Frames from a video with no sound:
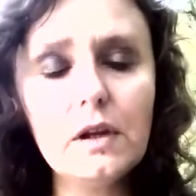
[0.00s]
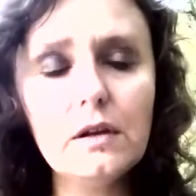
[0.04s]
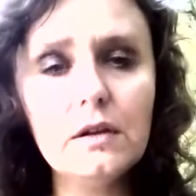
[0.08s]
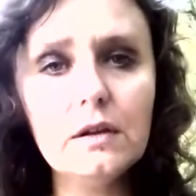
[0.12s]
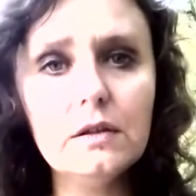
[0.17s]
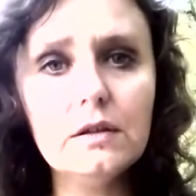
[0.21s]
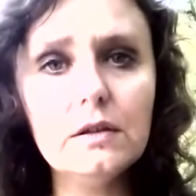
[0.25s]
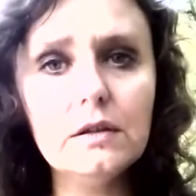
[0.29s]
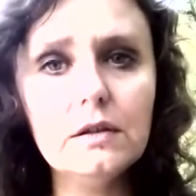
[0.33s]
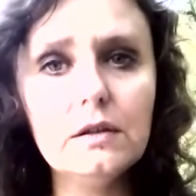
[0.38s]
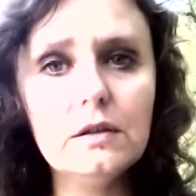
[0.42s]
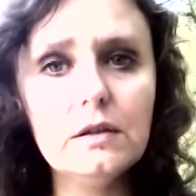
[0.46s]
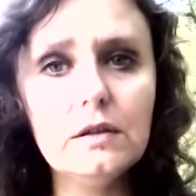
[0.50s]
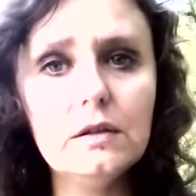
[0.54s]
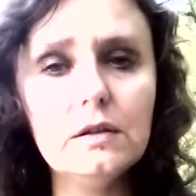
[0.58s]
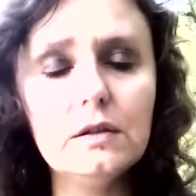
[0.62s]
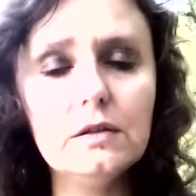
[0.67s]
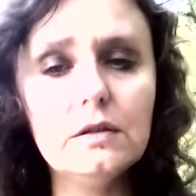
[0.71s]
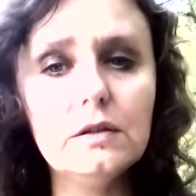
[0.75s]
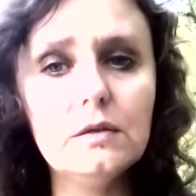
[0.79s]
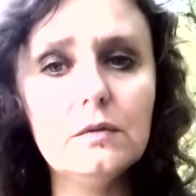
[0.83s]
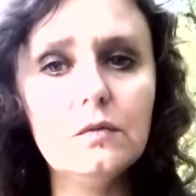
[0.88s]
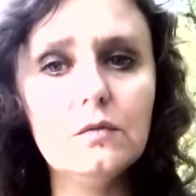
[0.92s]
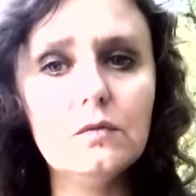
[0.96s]

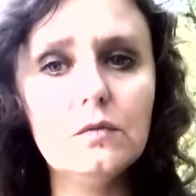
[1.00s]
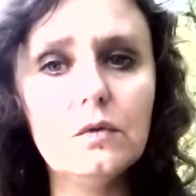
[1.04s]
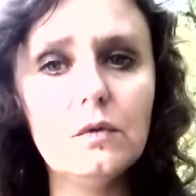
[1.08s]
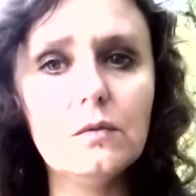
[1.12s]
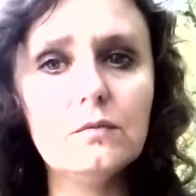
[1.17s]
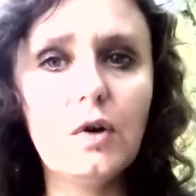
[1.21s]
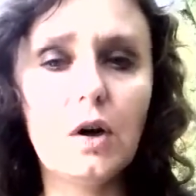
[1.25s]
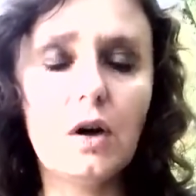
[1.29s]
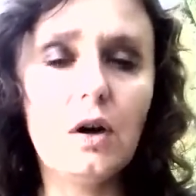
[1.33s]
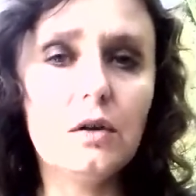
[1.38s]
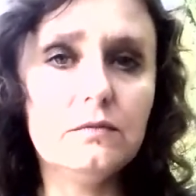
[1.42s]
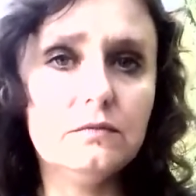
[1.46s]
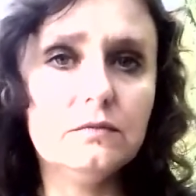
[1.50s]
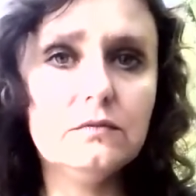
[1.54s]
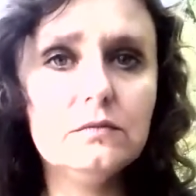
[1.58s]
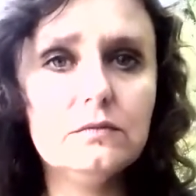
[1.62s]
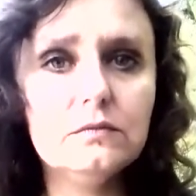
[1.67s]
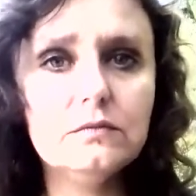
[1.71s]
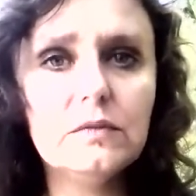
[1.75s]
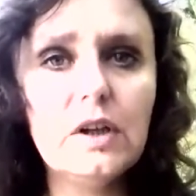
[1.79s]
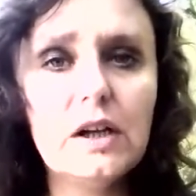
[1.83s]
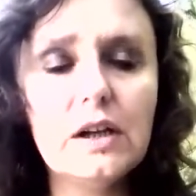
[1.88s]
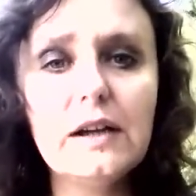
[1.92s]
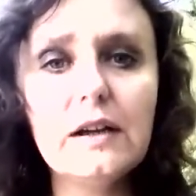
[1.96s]
uh,
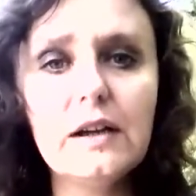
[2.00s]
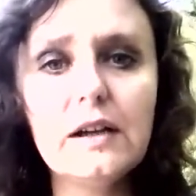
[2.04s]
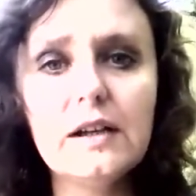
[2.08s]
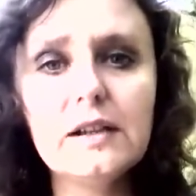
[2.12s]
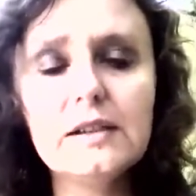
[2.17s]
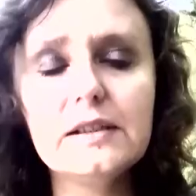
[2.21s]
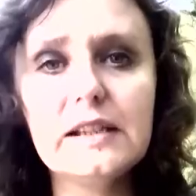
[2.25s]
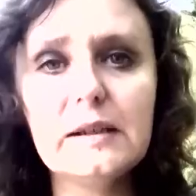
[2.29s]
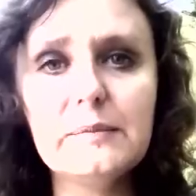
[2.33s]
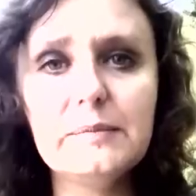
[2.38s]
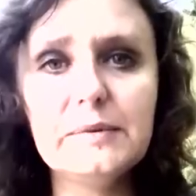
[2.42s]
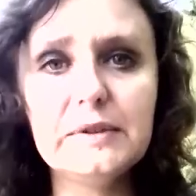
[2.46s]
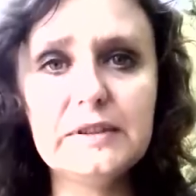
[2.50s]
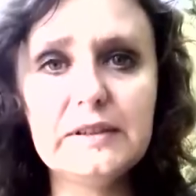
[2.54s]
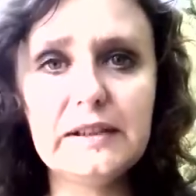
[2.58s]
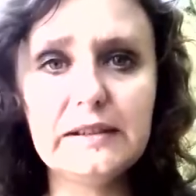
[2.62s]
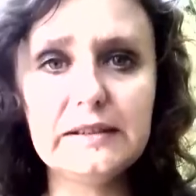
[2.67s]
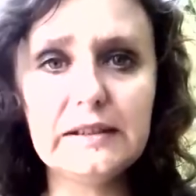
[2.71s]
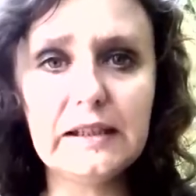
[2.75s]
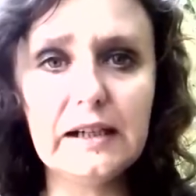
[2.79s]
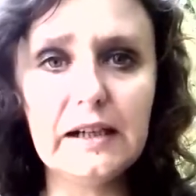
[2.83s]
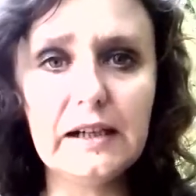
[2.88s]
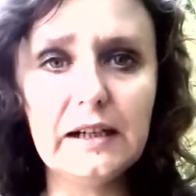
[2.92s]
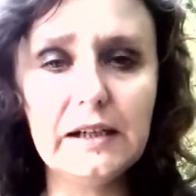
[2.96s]
except that
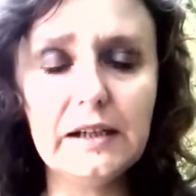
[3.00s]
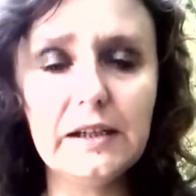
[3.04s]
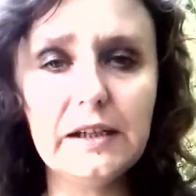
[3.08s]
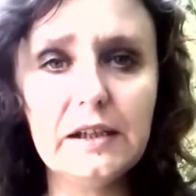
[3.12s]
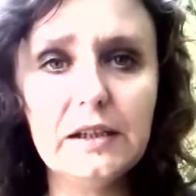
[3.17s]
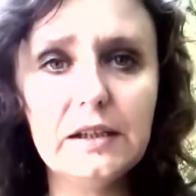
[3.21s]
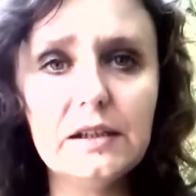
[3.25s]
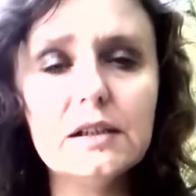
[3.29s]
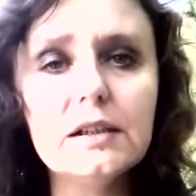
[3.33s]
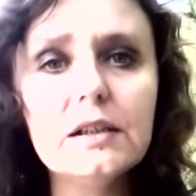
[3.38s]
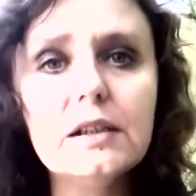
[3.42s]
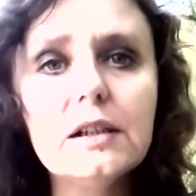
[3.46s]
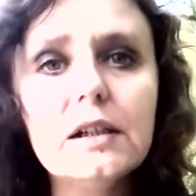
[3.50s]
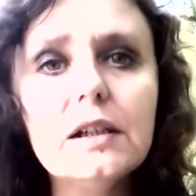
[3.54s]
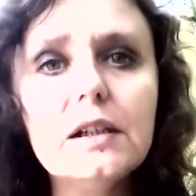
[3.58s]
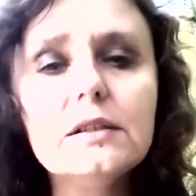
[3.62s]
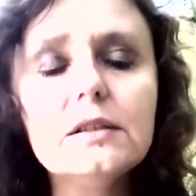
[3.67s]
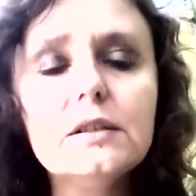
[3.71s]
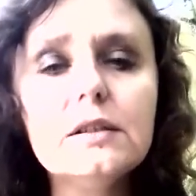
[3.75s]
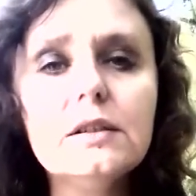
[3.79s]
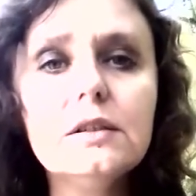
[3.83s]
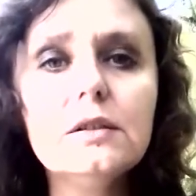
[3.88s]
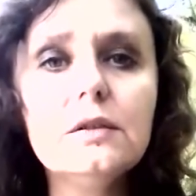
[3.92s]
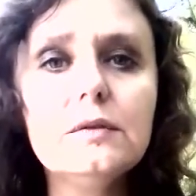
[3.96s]
I had
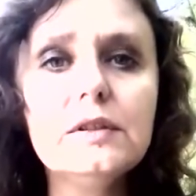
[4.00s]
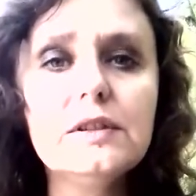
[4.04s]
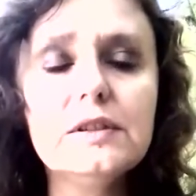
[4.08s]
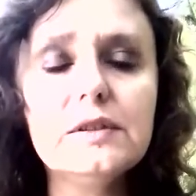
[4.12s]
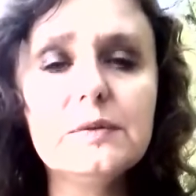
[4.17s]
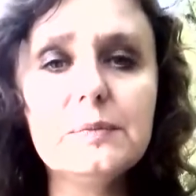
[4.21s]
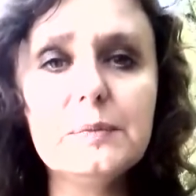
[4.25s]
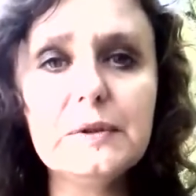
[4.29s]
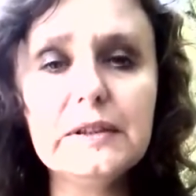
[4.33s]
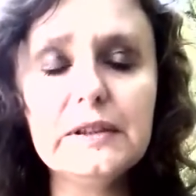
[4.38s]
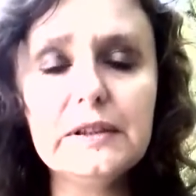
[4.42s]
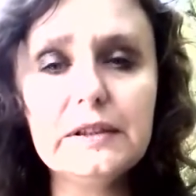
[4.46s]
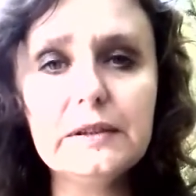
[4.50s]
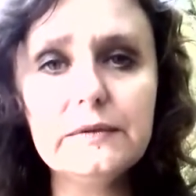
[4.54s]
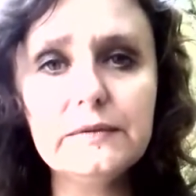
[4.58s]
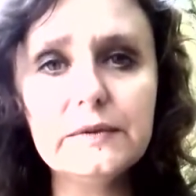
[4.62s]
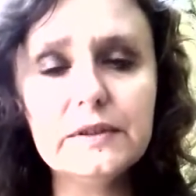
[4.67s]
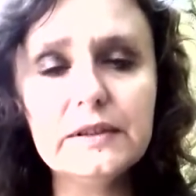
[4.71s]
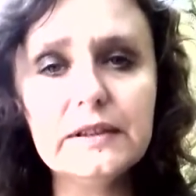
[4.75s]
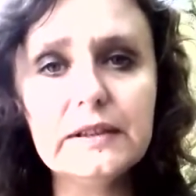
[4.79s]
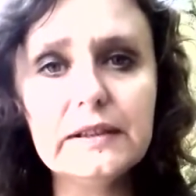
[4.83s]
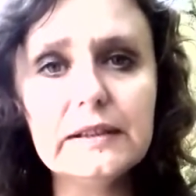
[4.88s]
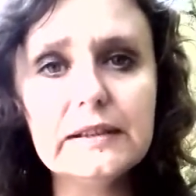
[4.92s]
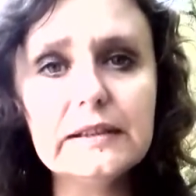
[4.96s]
always believed
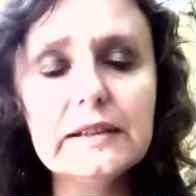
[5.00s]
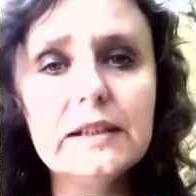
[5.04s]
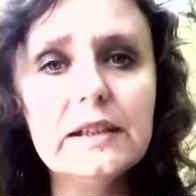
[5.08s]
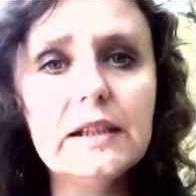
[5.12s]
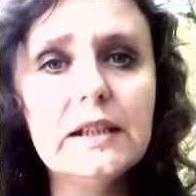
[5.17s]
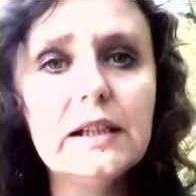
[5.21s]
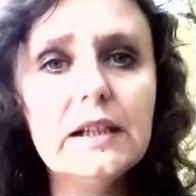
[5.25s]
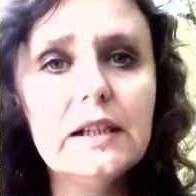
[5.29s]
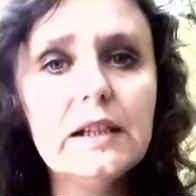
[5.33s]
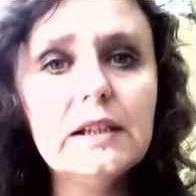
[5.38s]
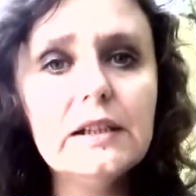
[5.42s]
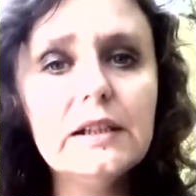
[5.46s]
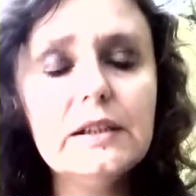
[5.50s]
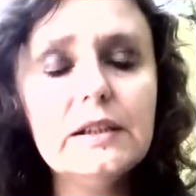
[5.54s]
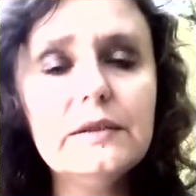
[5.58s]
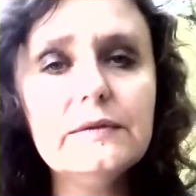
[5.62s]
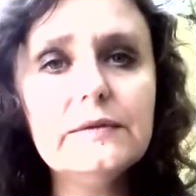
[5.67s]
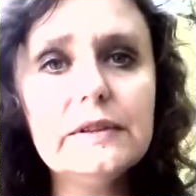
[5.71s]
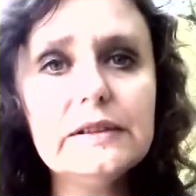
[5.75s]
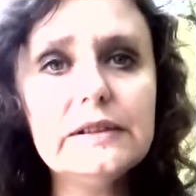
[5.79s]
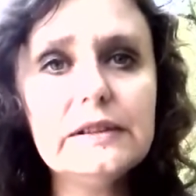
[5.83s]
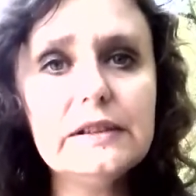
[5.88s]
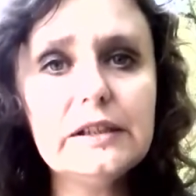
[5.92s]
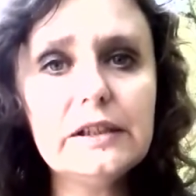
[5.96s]
that
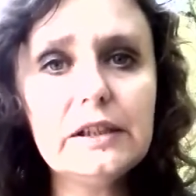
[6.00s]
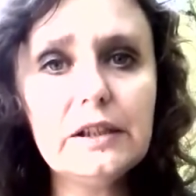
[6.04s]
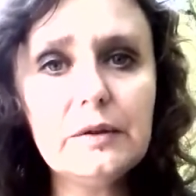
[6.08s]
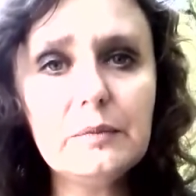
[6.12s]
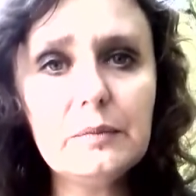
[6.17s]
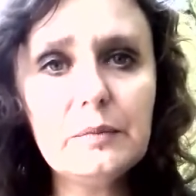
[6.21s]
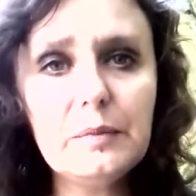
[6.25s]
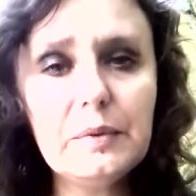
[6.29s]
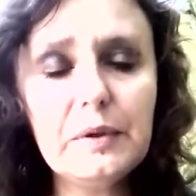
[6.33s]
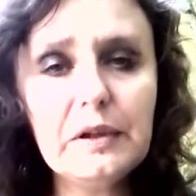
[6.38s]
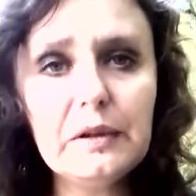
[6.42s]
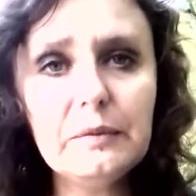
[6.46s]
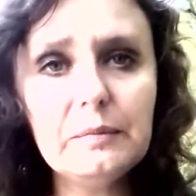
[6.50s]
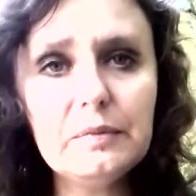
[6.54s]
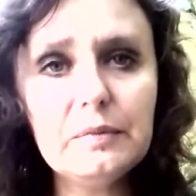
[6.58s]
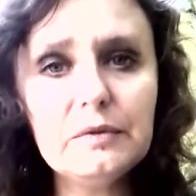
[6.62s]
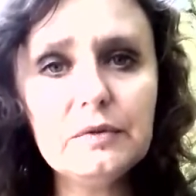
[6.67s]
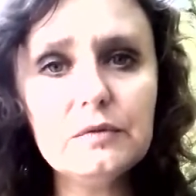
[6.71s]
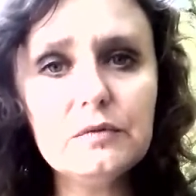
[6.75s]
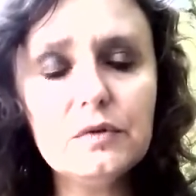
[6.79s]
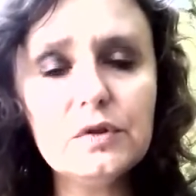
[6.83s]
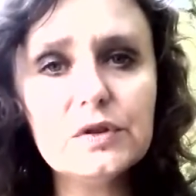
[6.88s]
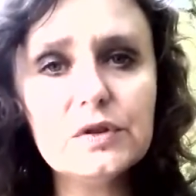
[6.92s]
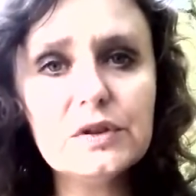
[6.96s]
investing in
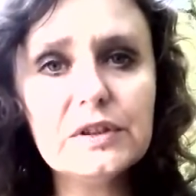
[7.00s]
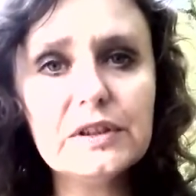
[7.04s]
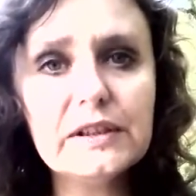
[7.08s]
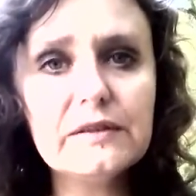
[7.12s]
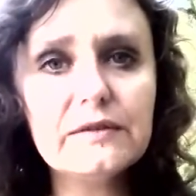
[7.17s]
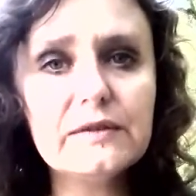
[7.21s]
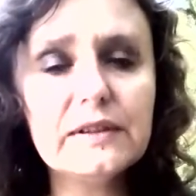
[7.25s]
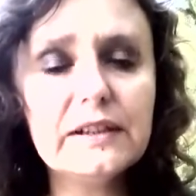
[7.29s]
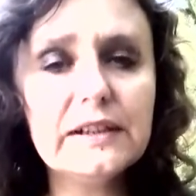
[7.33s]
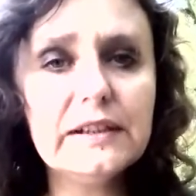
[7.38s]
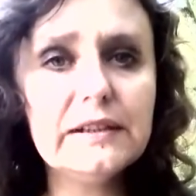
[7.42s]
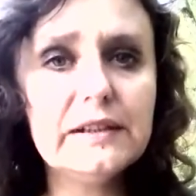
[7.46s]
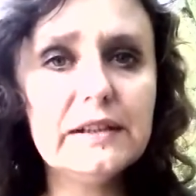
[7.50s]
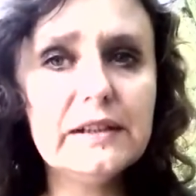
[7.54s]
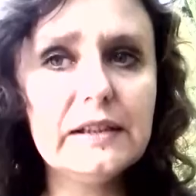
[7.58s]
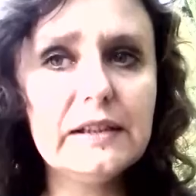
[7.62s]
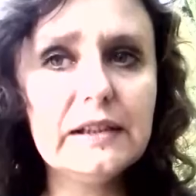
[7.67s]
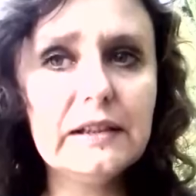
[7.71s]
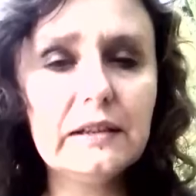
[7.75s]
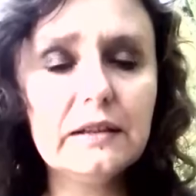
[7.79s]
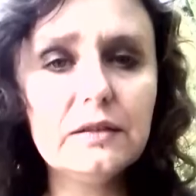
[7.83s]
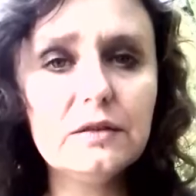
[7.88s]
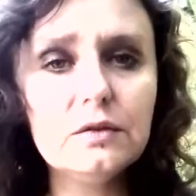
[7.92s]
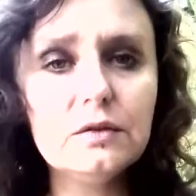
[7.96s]
people was a great
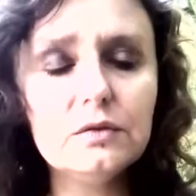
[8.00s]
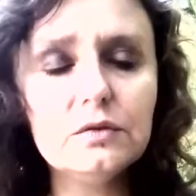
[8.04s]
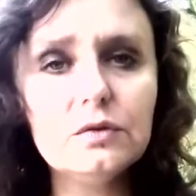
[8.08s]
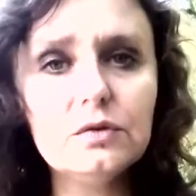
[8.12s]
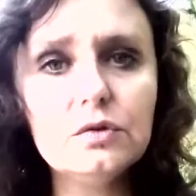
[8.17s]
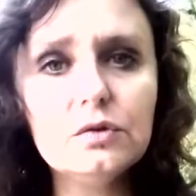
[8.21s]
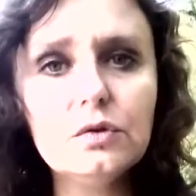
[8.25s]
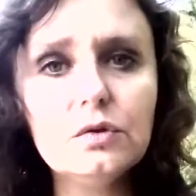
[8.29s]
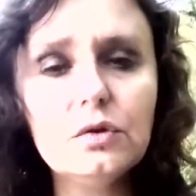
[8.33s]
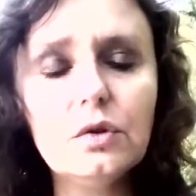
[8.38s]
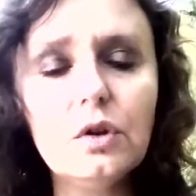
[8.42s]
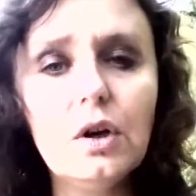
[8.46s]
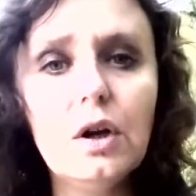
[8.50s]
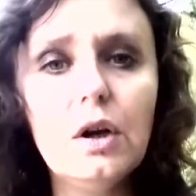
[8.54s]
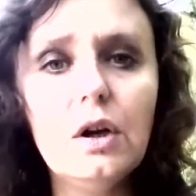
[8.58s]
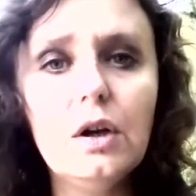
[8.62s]
thing to do,